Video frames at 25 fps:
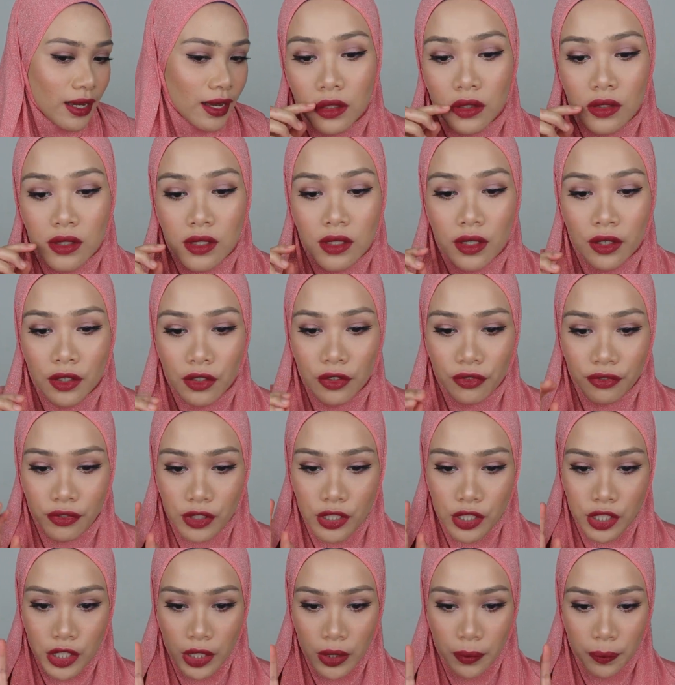It looks kind
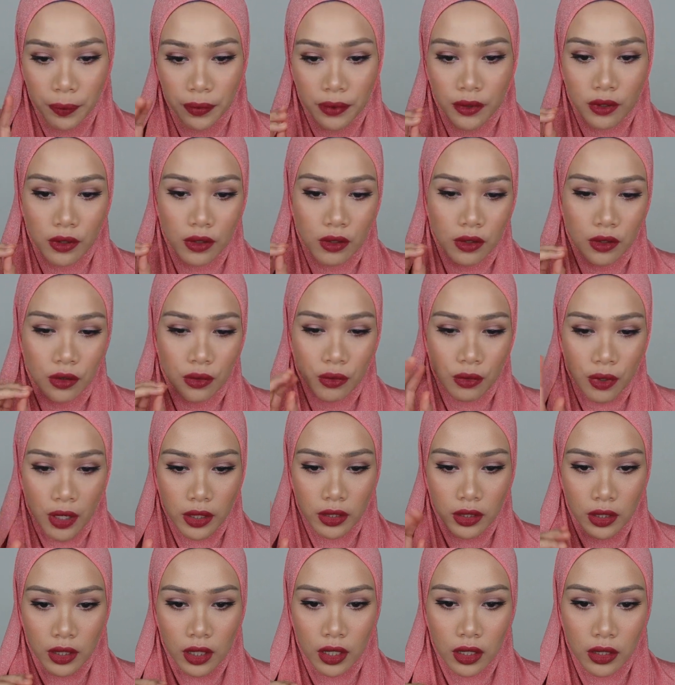of deep
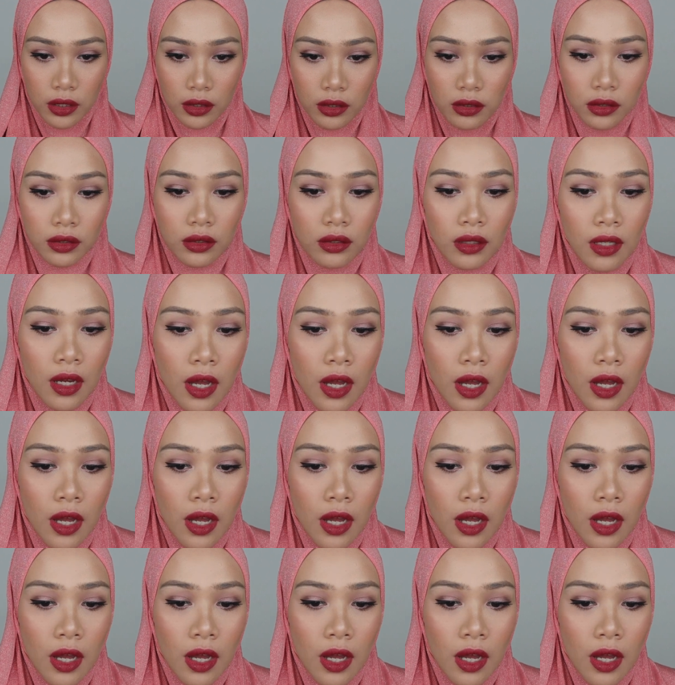red color,